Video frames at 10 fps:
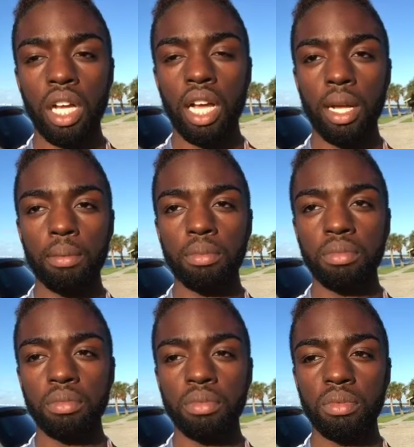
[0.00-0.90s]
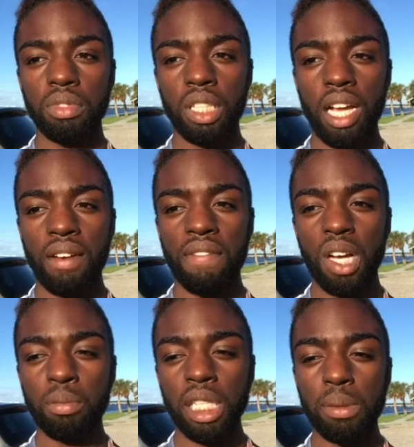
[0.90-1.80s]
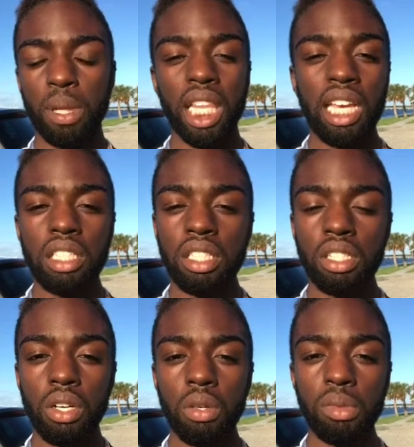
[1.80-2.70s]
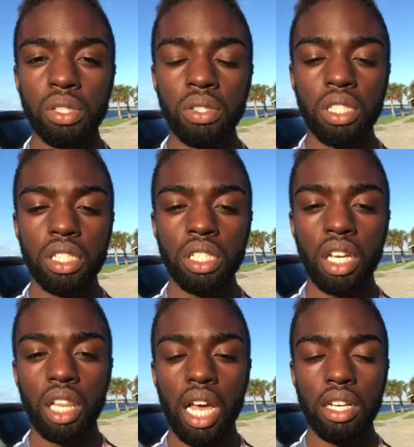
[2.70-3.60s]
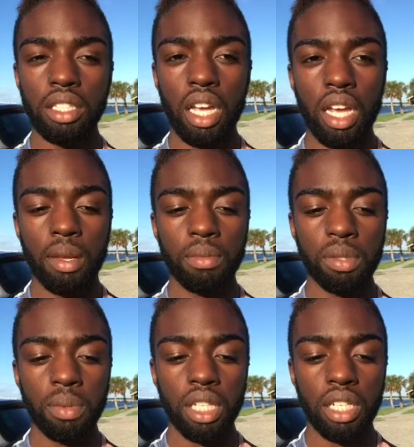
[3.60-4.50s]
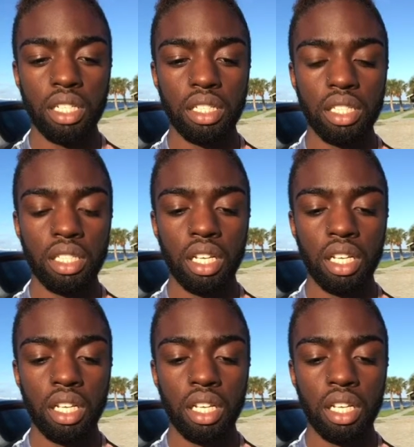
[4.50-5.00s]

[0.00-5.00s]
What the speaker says: I felt misplaced almost a lot of times because